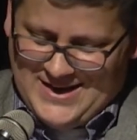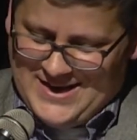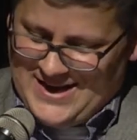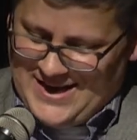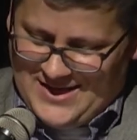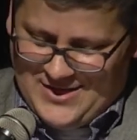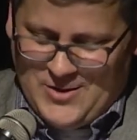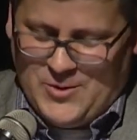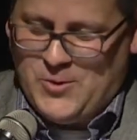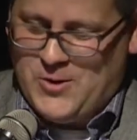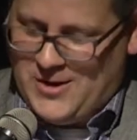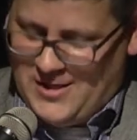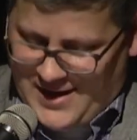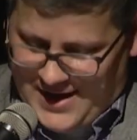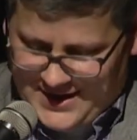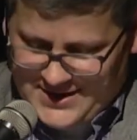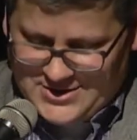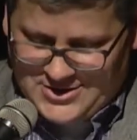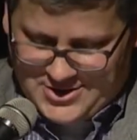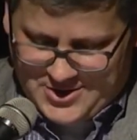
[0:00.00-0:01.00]
And there were a
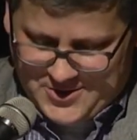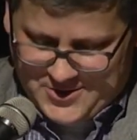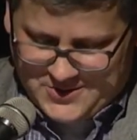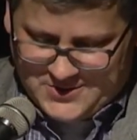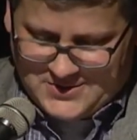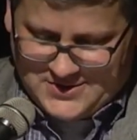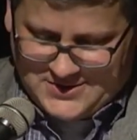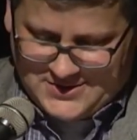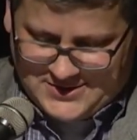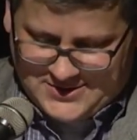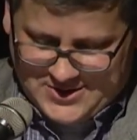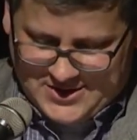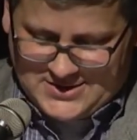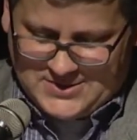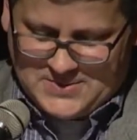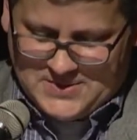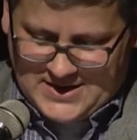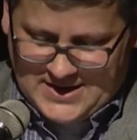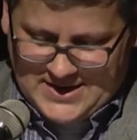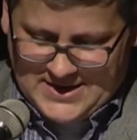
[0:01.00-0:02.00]
lot of jokes,
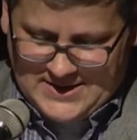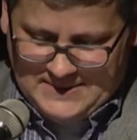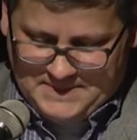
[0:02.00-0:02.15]
trust me.